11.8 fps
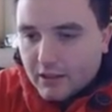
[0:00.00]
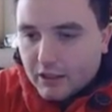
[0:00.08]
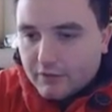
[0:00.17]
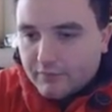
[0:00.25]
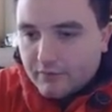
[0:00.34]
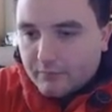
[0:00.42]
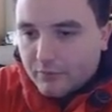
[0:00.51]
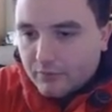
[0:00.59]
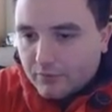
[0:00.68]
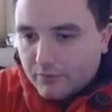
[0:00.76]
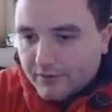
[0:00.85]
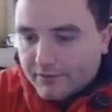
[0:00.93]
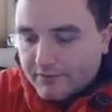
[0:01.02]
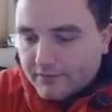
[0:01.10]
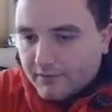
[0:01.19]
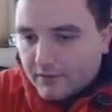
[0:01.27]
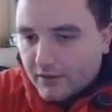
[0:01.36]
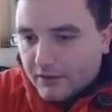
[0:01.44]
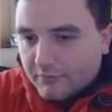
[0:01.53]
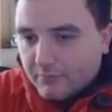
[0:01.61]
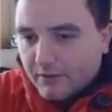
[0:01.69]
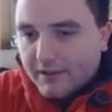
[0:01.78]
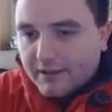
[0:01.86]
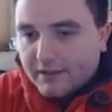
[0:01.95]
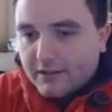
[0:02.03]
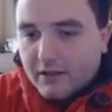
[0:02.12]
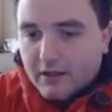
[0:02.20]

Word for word: over the board and kind of playing,